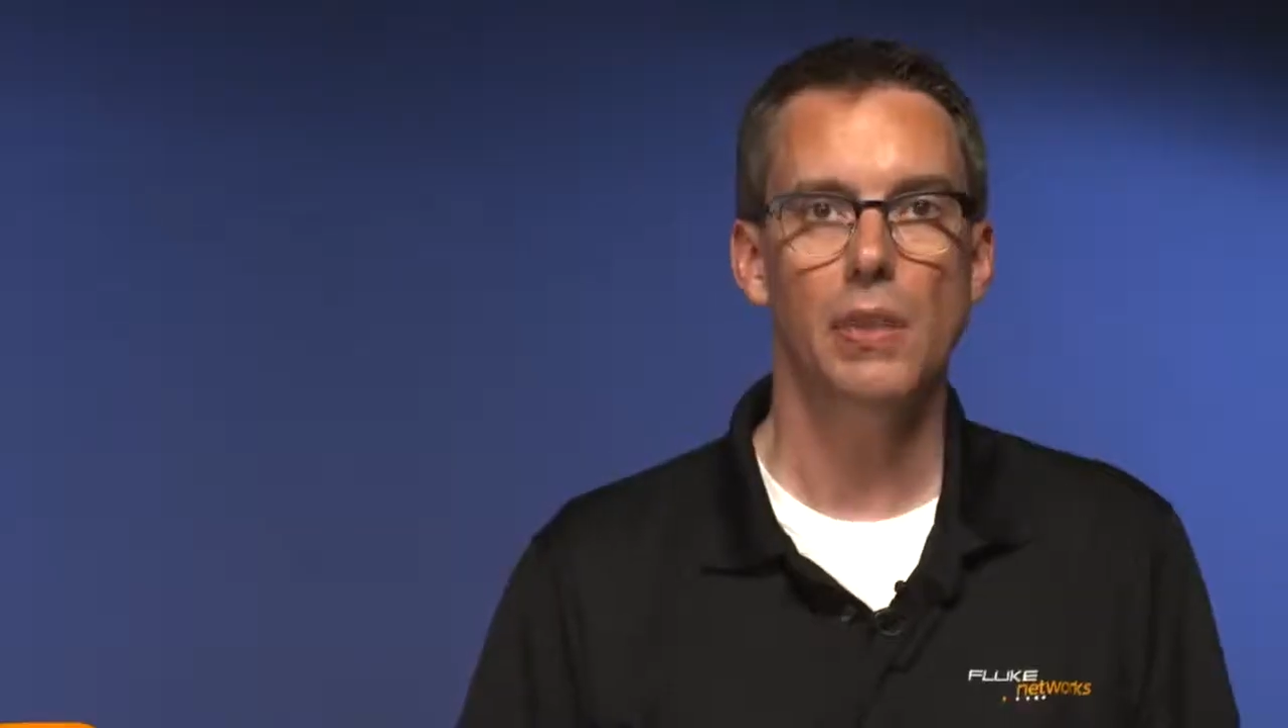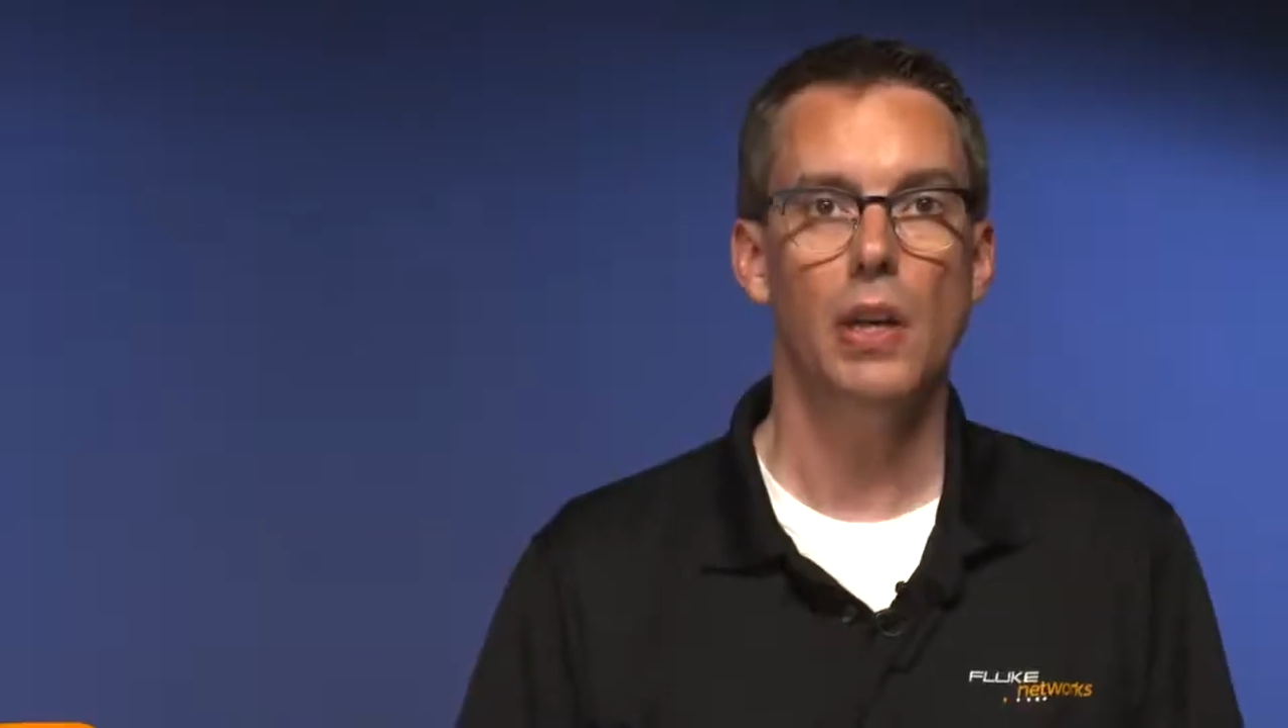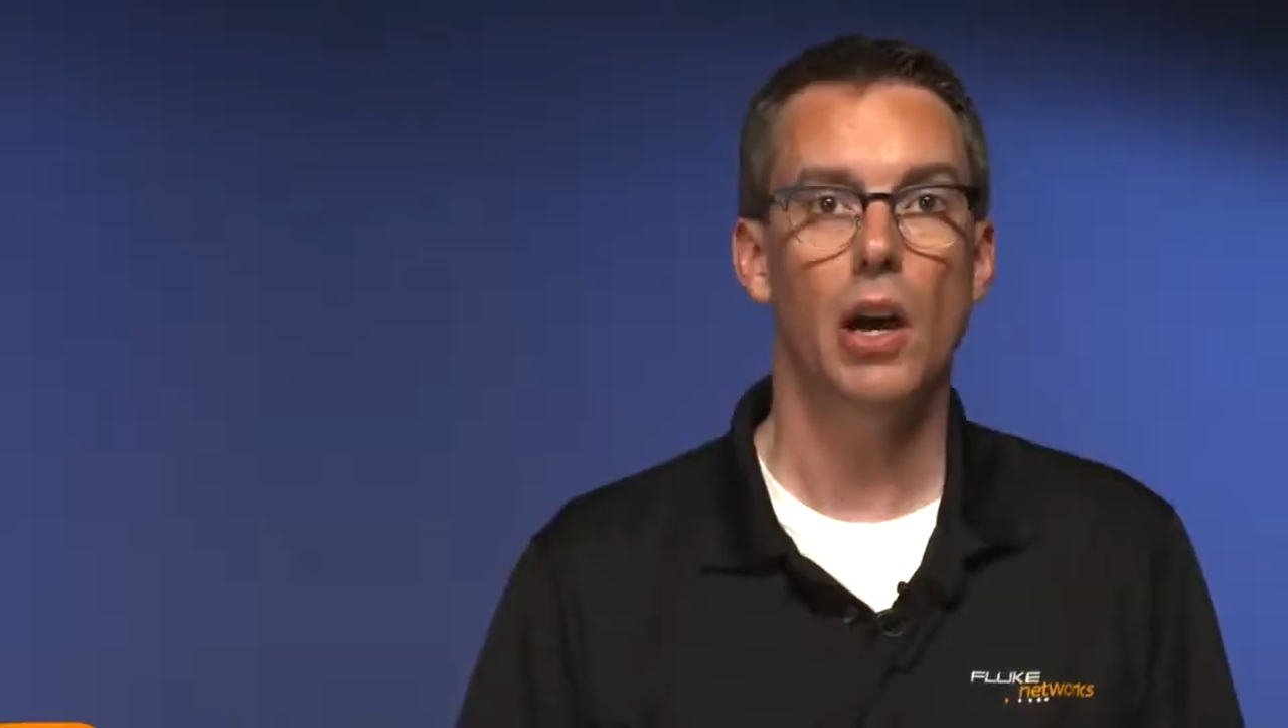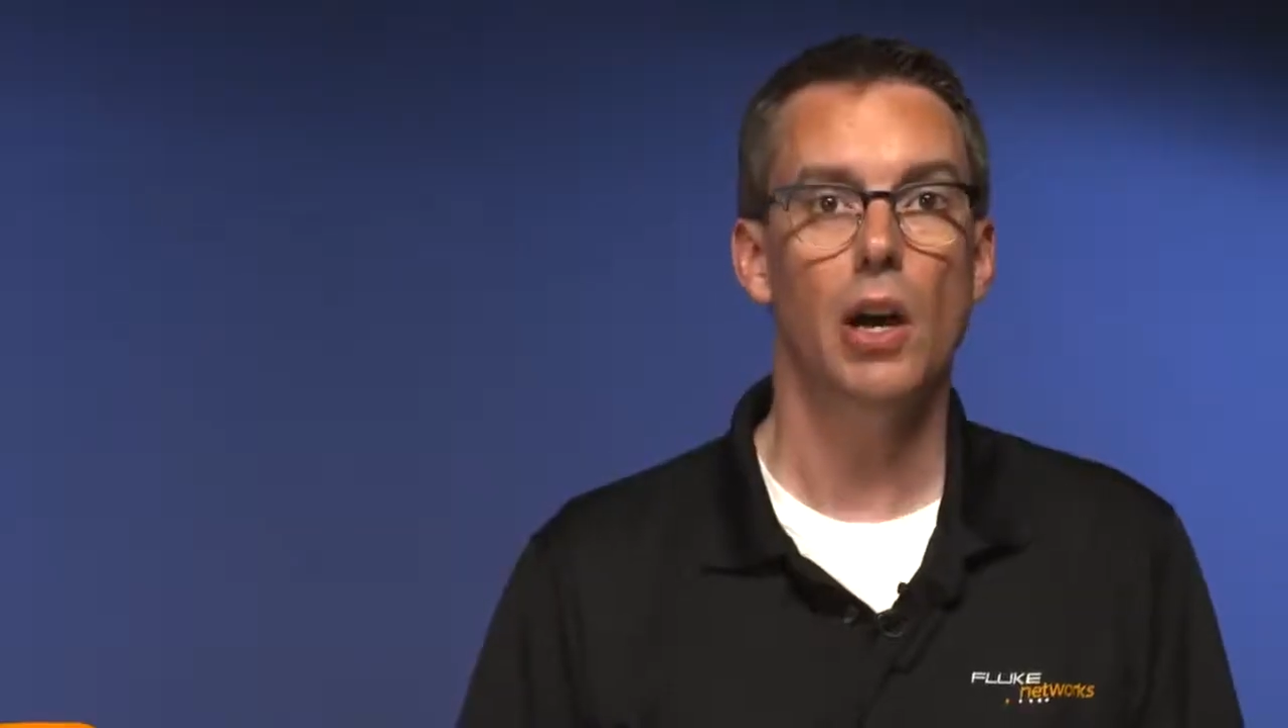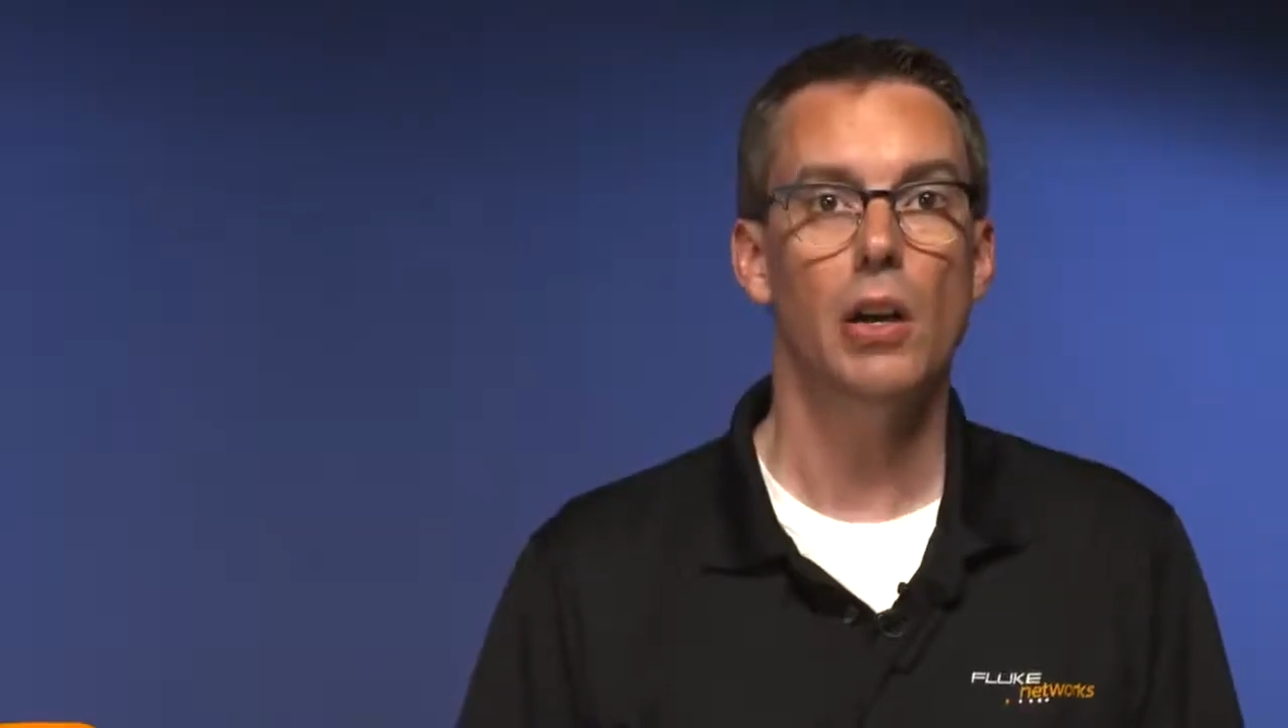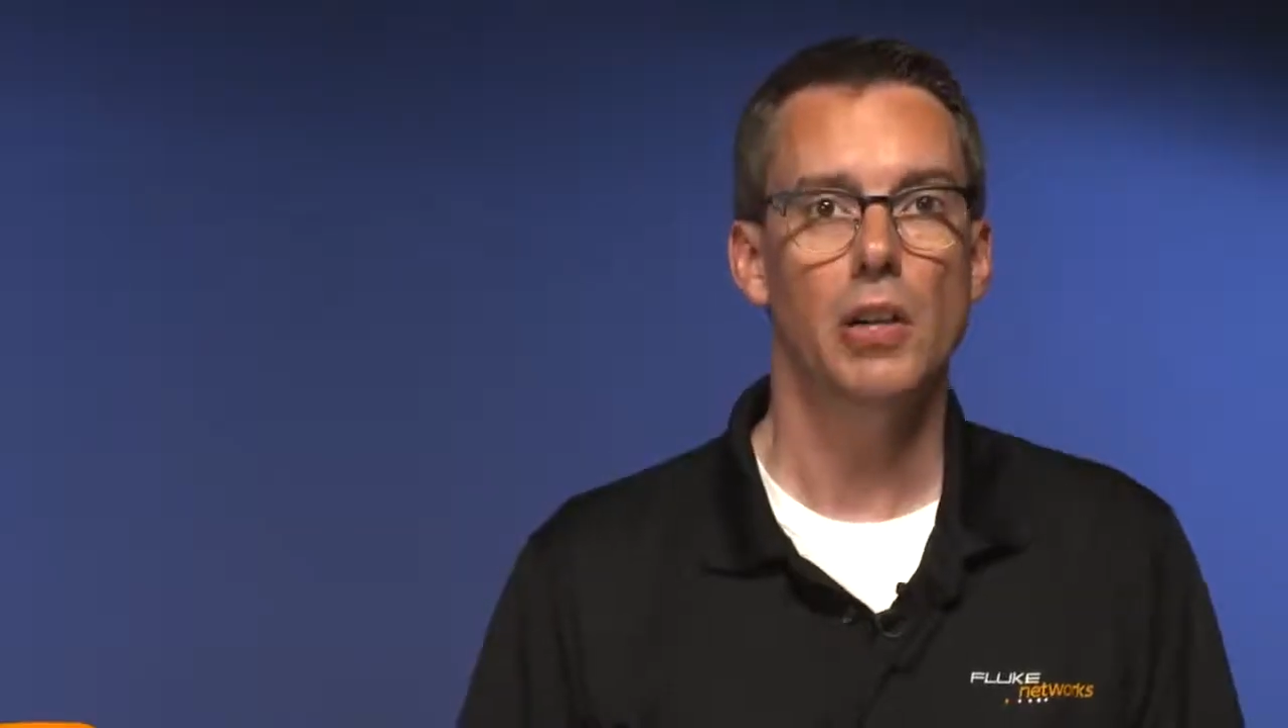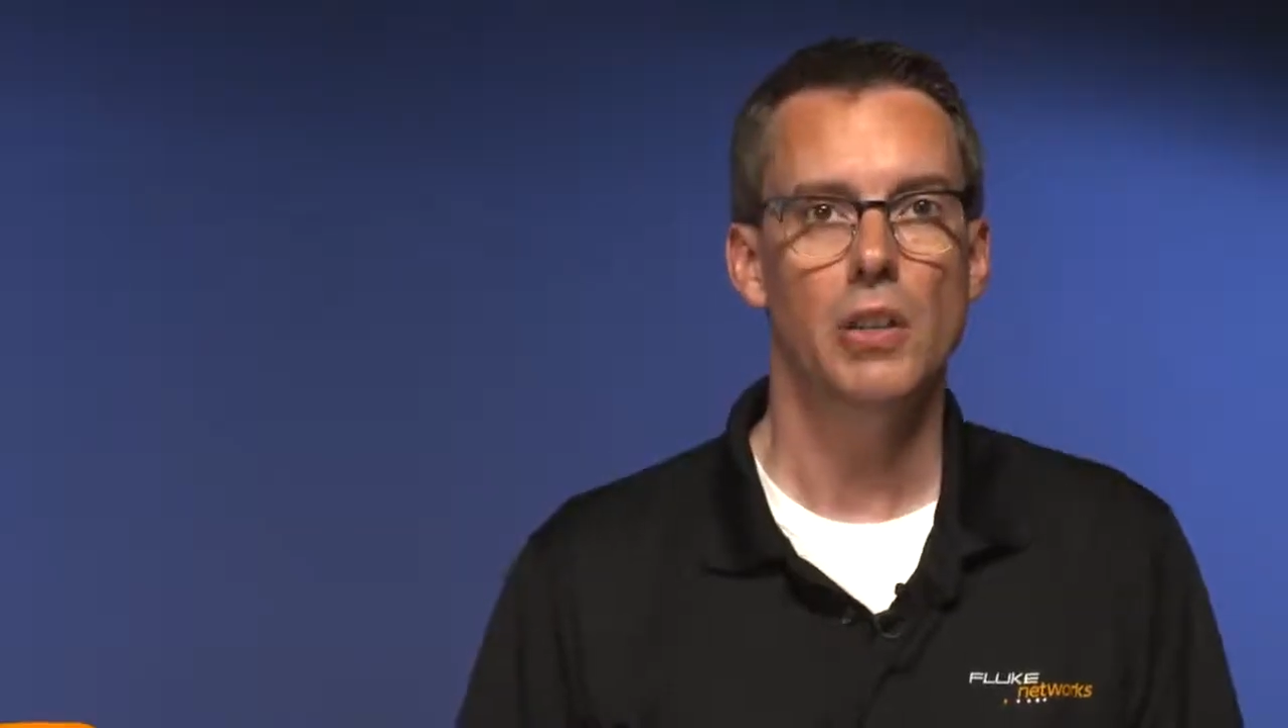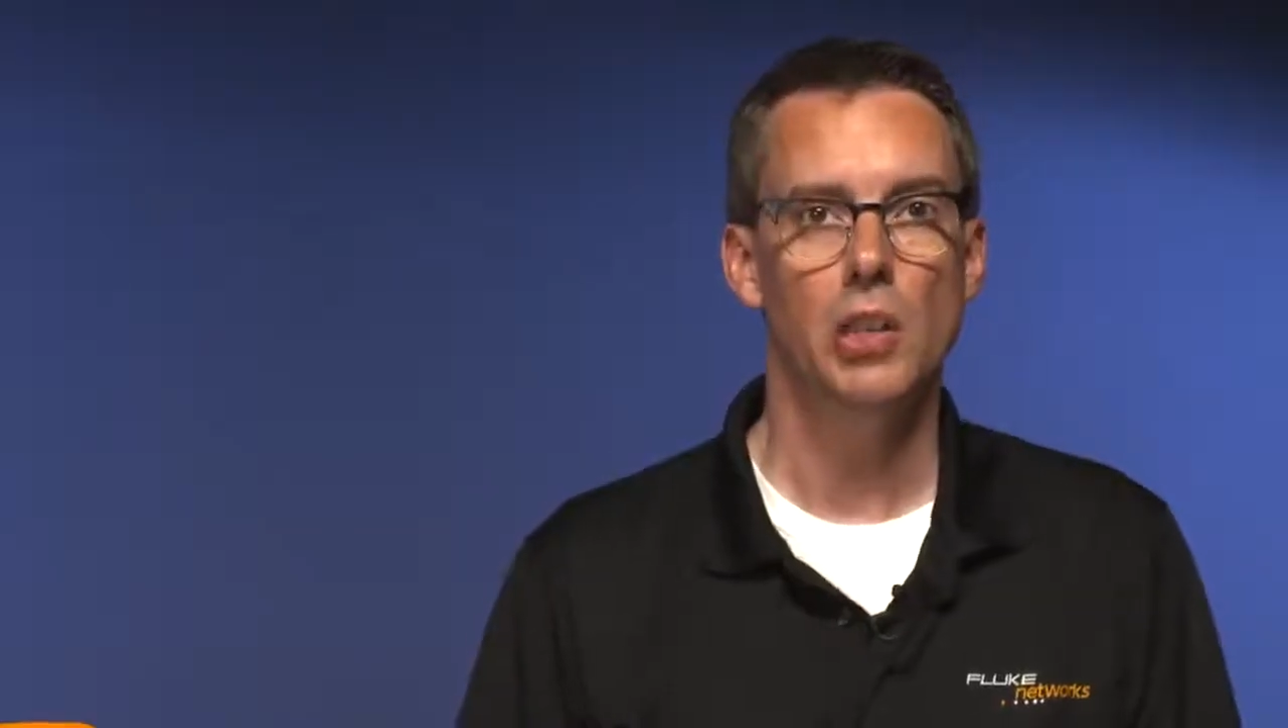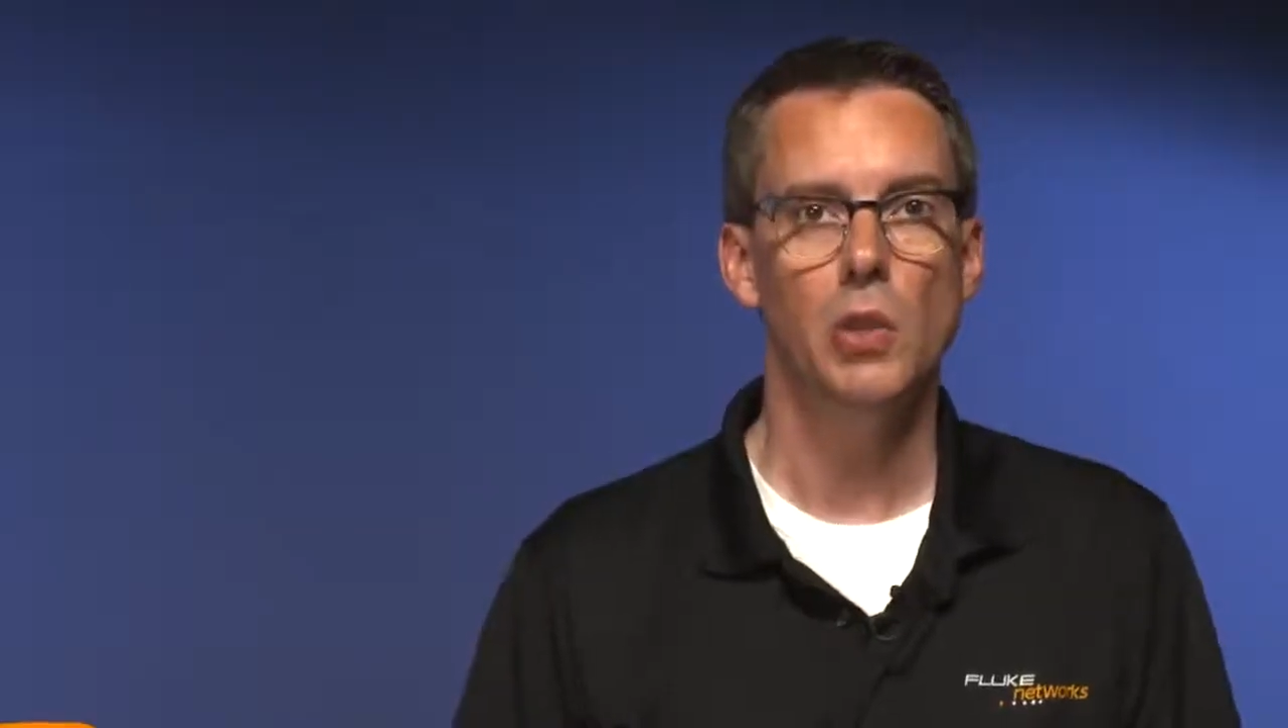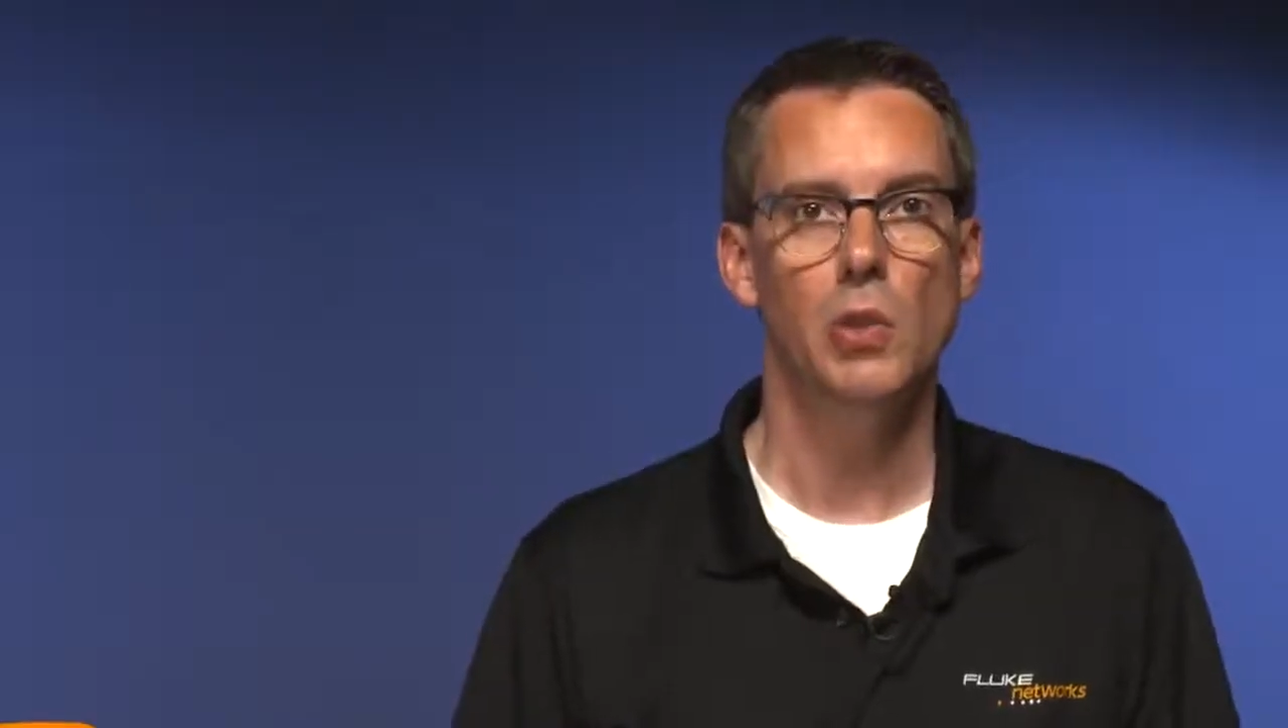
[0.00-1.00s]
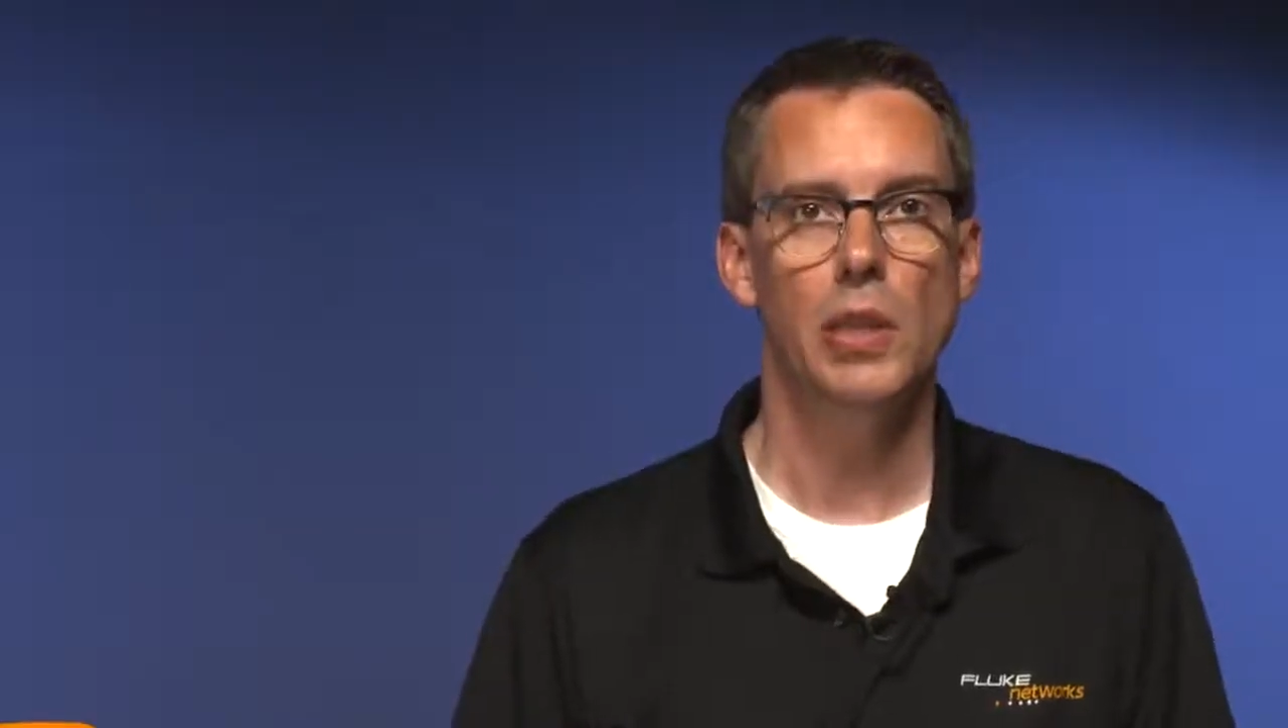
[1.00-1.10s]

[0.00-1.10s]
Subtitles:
There are additional